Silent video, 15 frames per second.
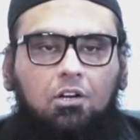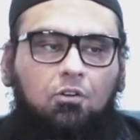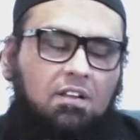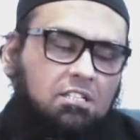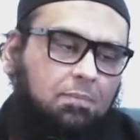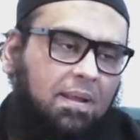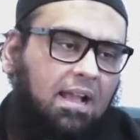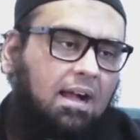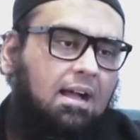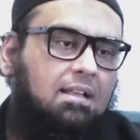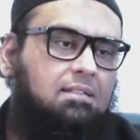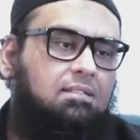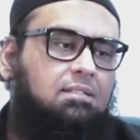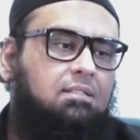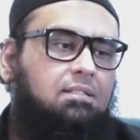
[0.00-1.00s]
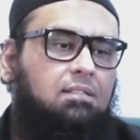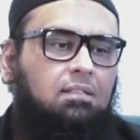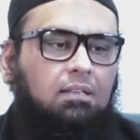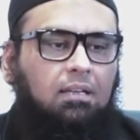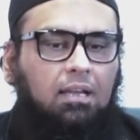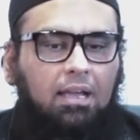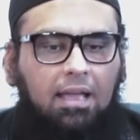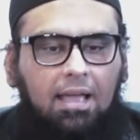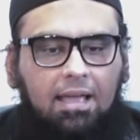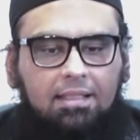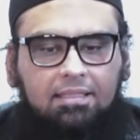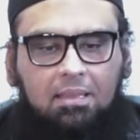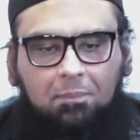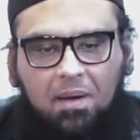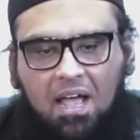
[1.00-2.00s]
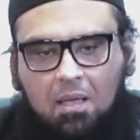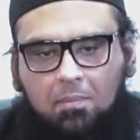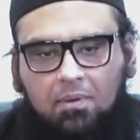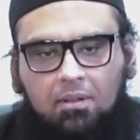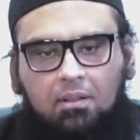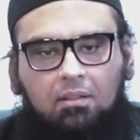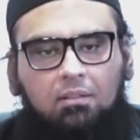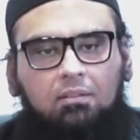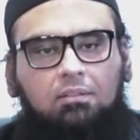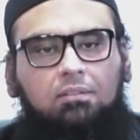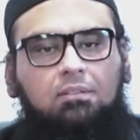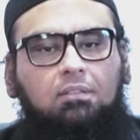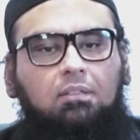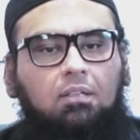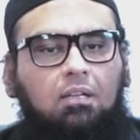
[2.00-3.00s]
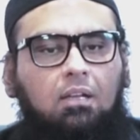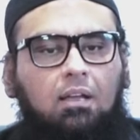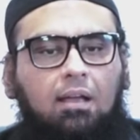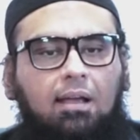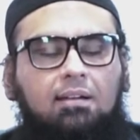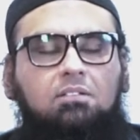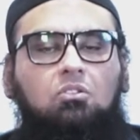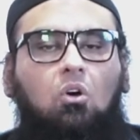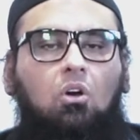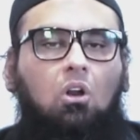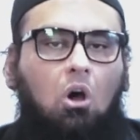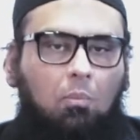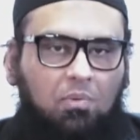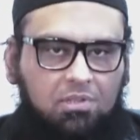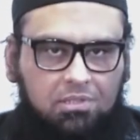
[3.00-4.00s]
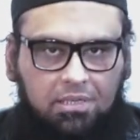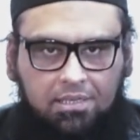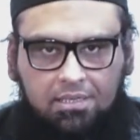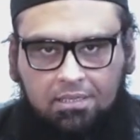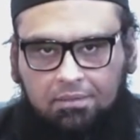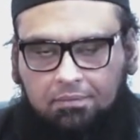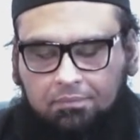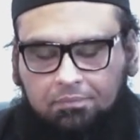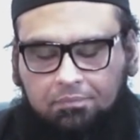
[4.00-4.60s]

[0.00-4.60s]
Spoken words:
Trust me guys, in the Bible, it's all opposite.